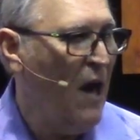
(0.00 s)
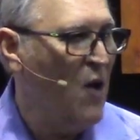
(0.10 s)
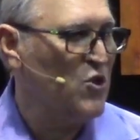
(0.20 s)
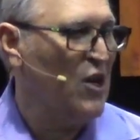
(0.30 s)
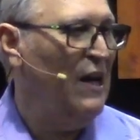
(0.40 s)

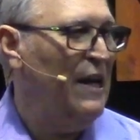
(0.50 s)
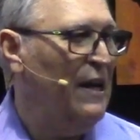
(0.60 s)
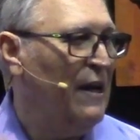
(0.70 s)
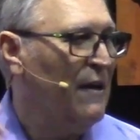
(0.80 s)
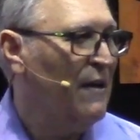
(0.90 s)
House
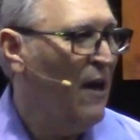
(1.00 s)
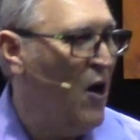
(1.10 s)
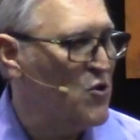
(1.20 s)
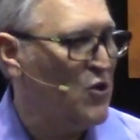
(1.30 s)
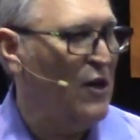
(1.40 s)
cleaning,
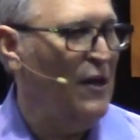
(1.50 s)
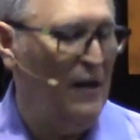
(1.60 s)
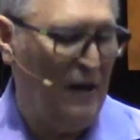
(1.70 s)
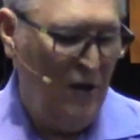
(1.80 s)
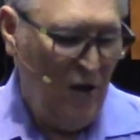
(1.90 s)
house
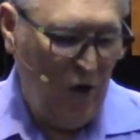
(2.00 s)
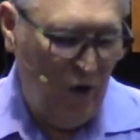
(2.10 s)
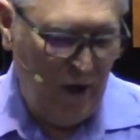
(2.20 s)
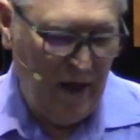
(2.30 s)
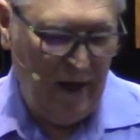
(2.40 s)
cleaning,
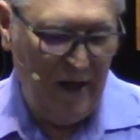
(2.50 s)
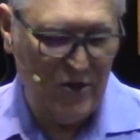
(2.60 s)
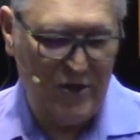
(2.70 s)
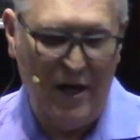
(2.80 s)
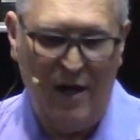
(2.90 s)
looking at
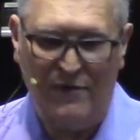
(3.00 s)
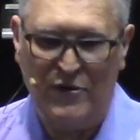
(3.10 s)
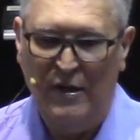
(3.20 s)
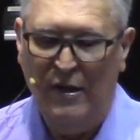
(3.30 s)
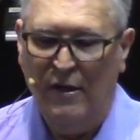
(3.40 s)

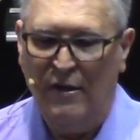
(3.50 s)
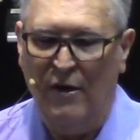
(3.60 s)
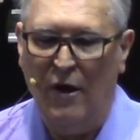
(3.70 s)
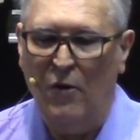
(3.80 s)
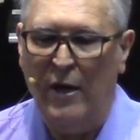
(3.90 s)
ourselves,
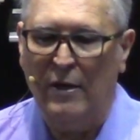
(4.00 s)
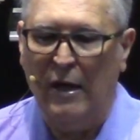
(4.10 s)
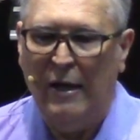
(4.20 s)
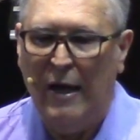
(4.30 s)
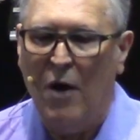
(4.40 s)
you know, and
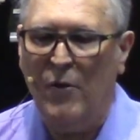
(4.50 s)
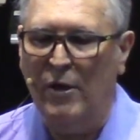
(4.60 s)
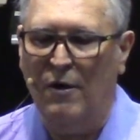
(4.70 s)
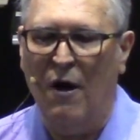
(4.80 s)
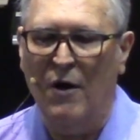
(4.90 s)

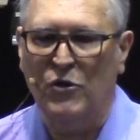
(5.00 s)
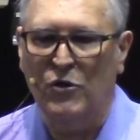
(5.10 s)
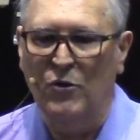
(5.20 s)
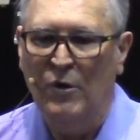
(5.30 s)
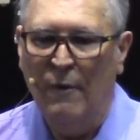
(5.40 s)
allowing God
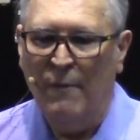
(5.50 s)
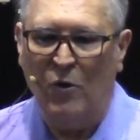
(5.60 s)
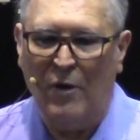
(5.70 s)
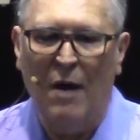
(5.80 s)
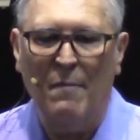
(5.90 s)
to,
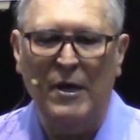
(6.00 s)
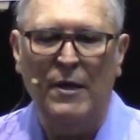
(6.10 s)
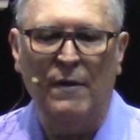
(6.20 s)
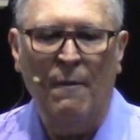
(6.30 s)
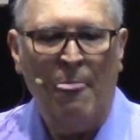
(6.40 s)
to come
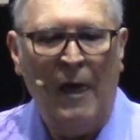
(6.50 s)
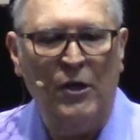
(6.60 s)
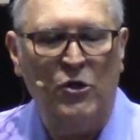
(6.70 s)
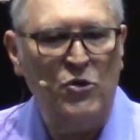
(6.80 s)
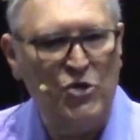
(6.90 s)
in
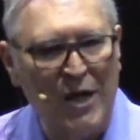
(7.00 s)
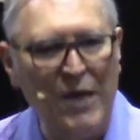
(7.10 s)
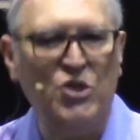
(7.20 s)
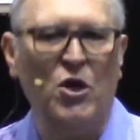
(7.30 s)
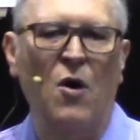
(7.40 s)
and to
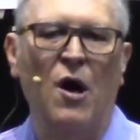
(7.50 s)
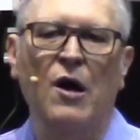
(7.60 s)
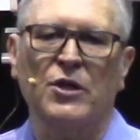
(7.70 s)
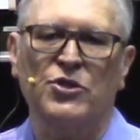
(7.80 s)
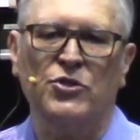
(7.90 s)
change our
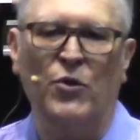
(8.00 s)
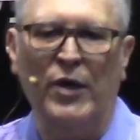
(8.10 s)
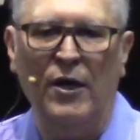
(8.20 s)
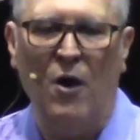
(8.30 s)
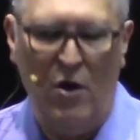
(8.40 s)
hearts, to
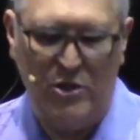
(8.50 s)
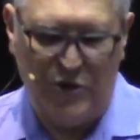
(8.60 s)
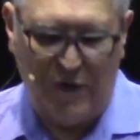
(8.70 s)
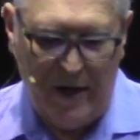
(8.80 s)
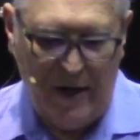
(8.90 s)
get our
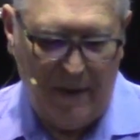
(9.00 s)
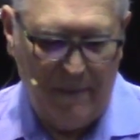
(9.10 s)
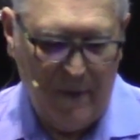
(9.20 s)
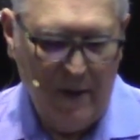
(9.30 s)
hearts ready.